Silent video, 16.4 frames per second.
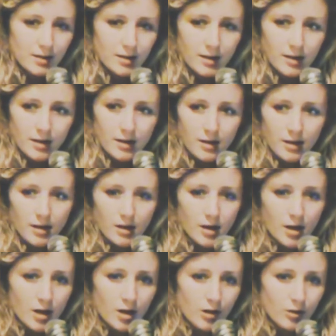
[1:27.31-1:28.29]
the
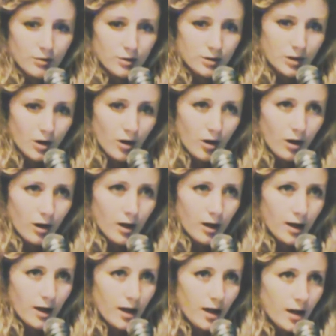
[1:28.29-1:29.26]
control